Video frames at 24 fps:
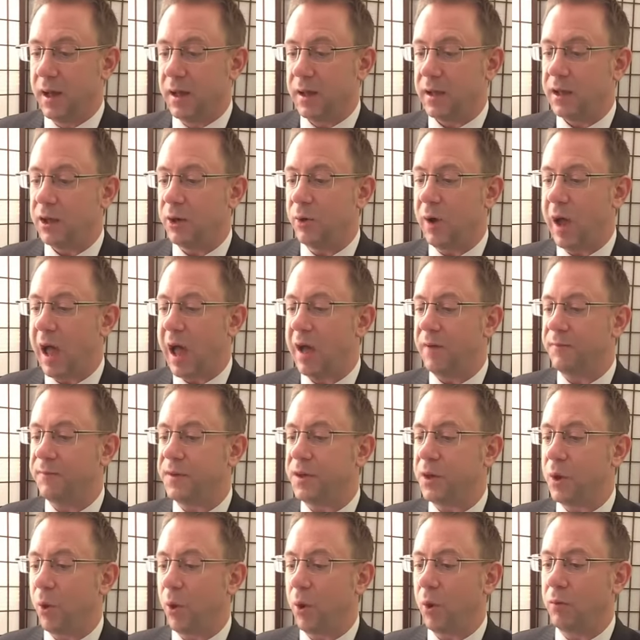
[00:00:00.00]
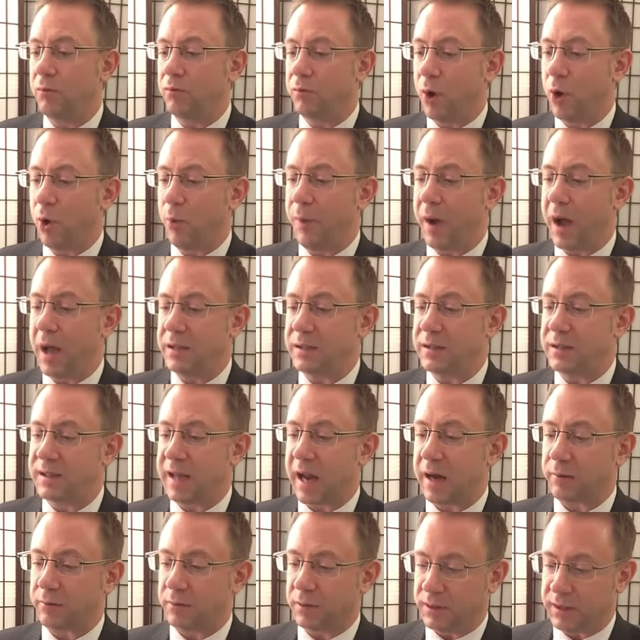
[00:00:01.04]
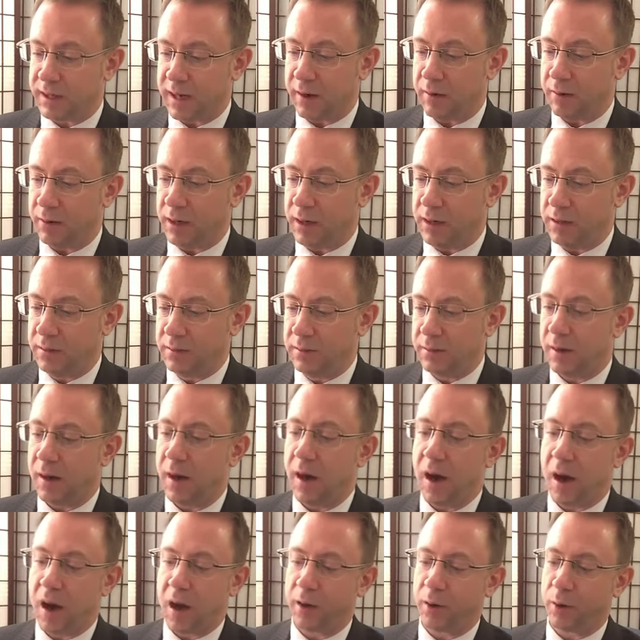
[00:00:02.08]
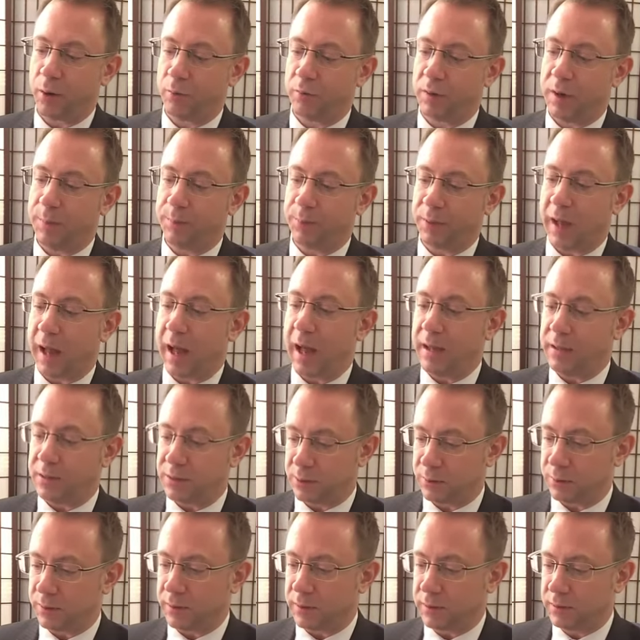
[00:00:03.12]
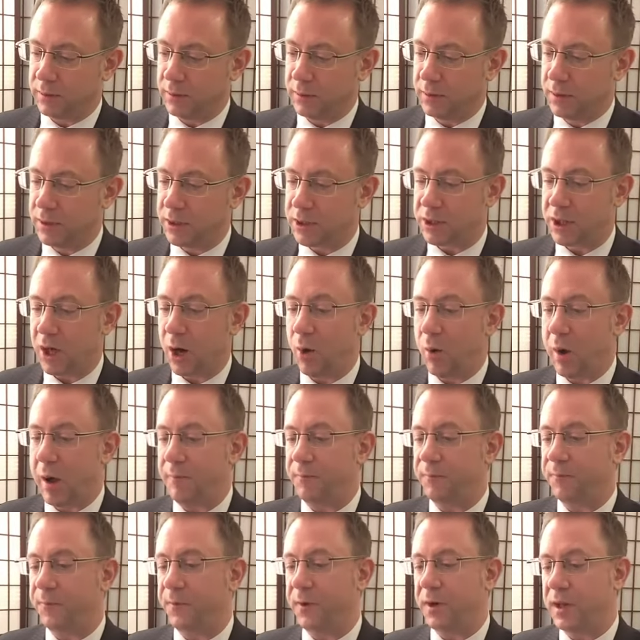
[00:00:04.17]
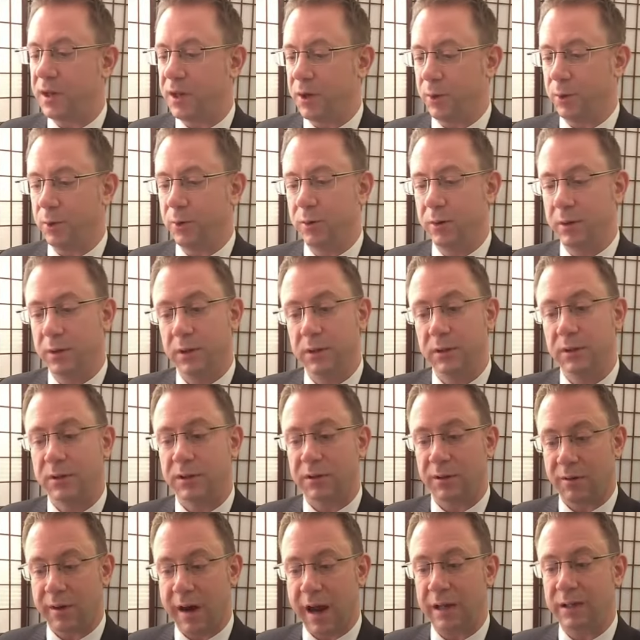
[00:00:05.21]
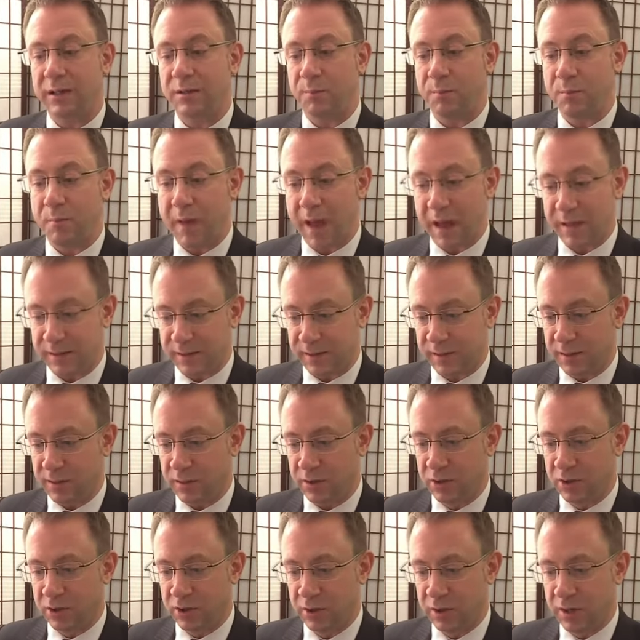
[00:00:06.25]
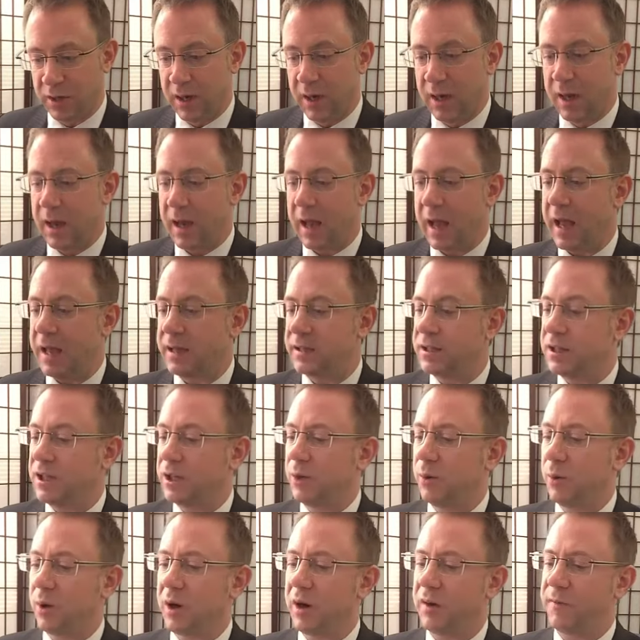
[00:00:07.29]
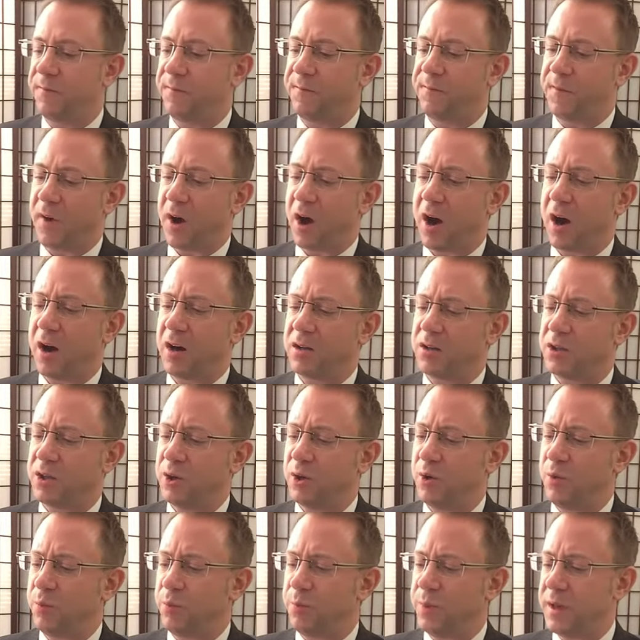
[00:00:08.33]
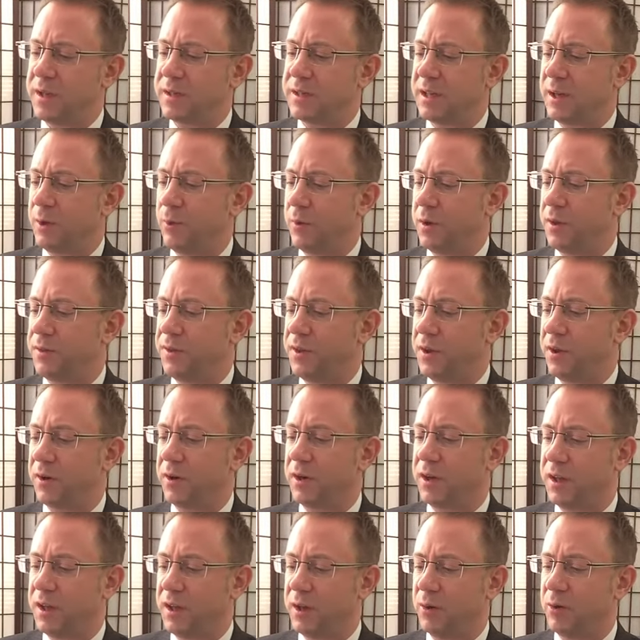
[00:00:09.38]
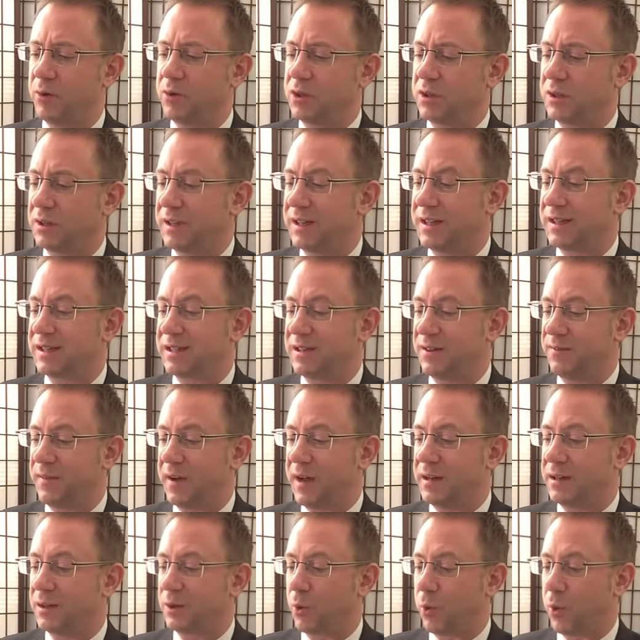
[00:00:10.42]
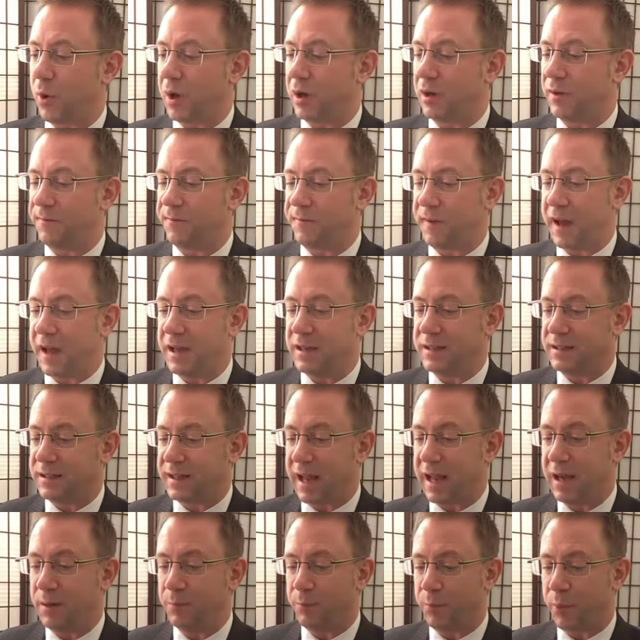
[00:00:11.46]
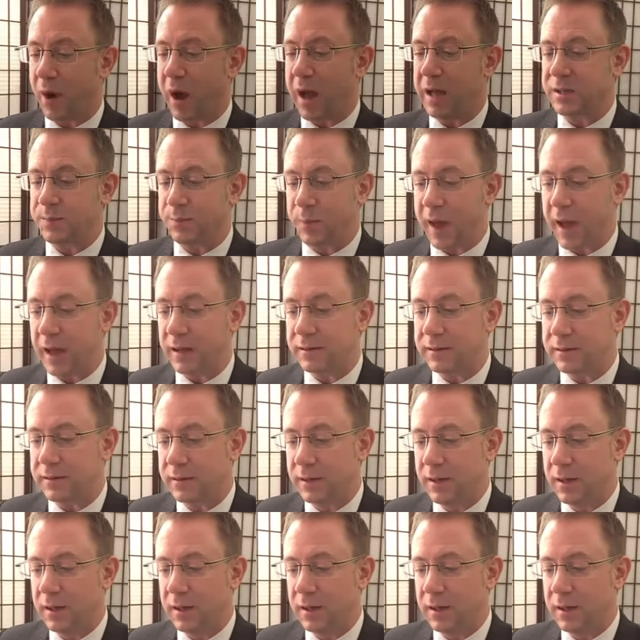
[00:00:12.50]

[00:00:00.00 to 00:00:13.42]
you have your robot secretary, auto reply tool, show up for you, direct message, as you are far too busy with your huge list of unqualified date prospects